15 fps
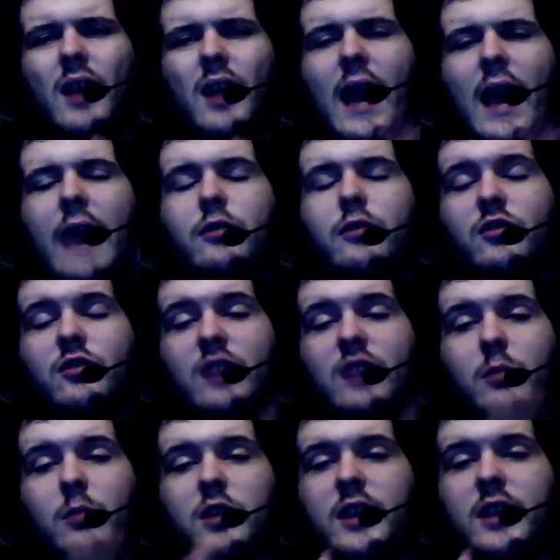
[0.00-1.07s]
I
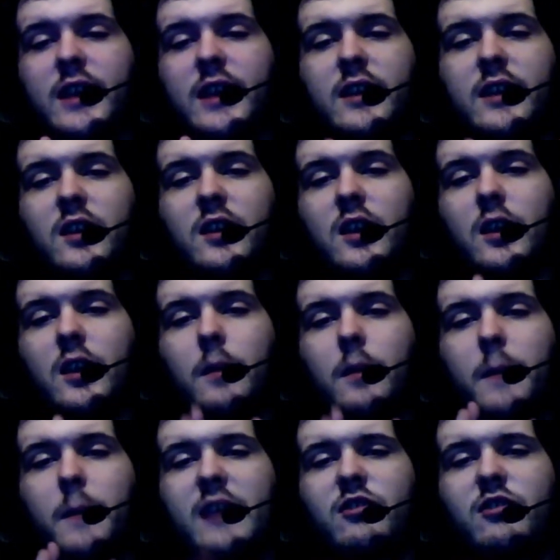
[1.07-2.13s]
understand what they did.
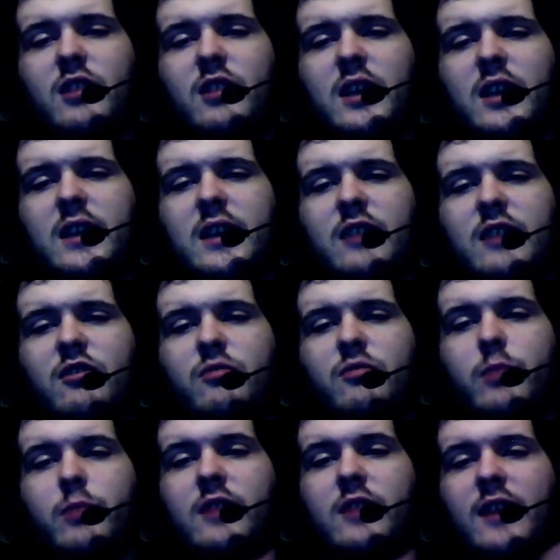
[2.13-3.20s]
Basically, this is
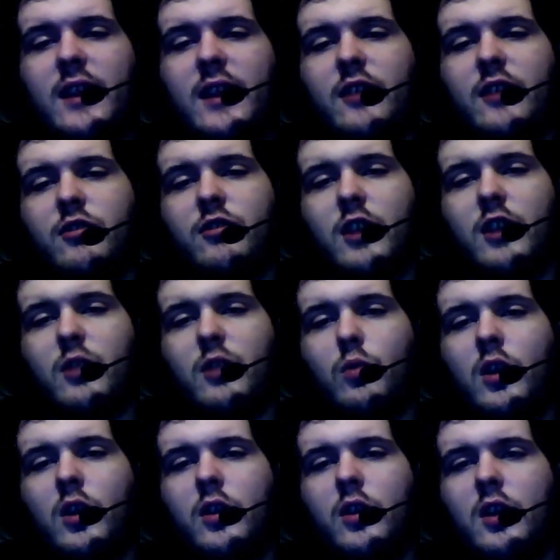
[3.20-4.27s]
retelling Sonic
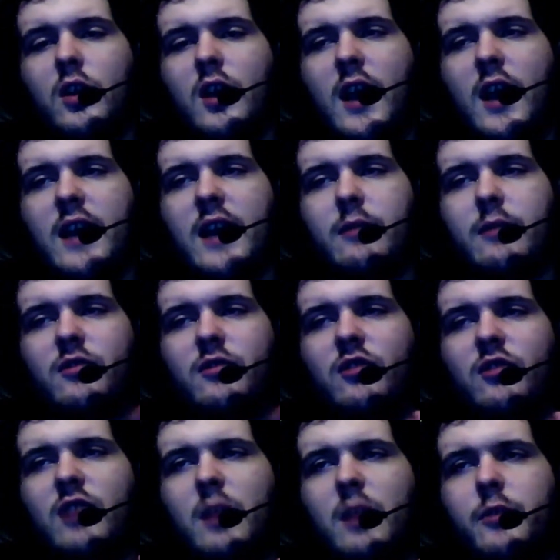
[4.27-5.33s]
1, and it was to
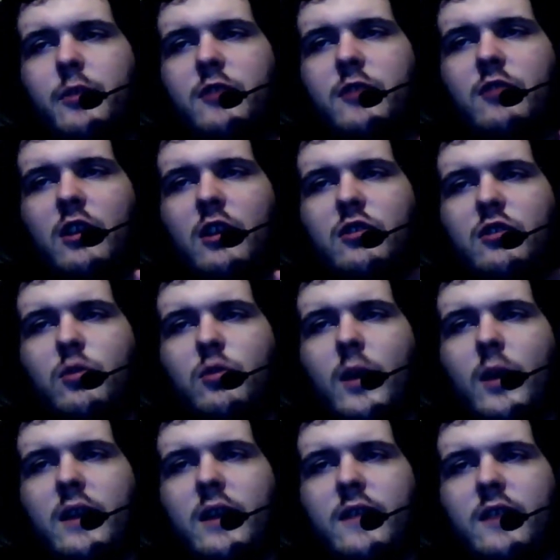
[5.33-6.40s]
celebrate Sonic's
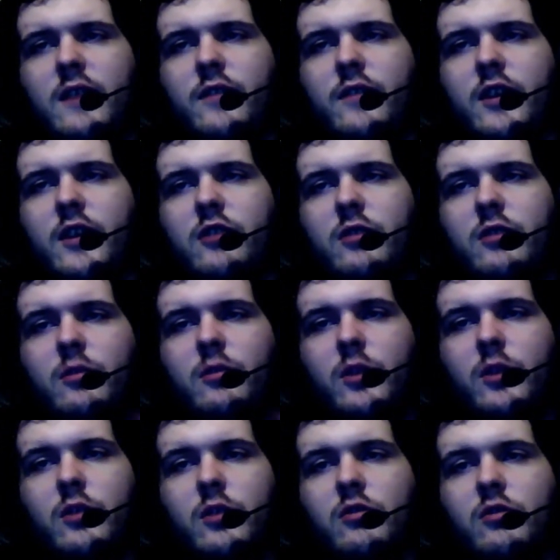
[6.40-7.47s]
20th anniversary, so it
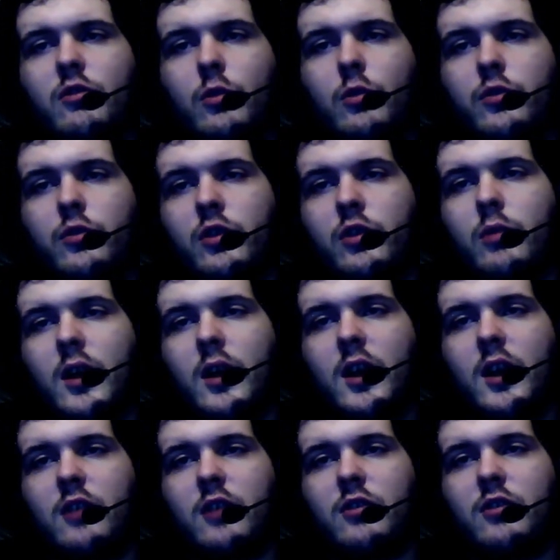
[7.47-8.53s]
uses all new
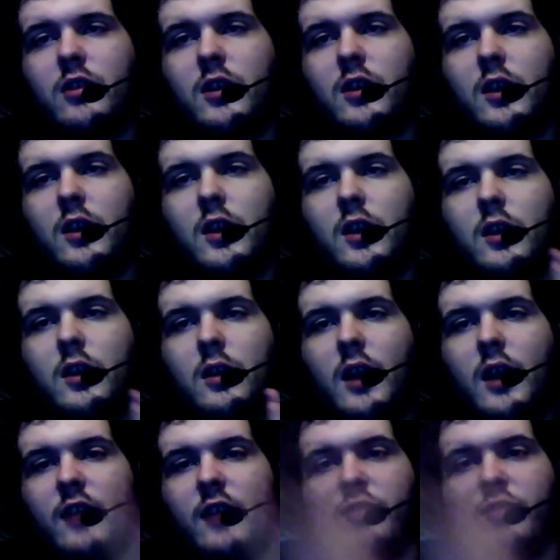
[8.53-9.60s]
art,
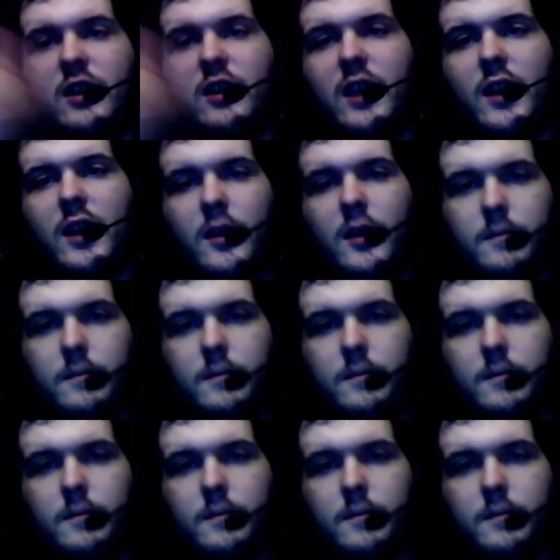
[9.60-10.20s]
as seen here.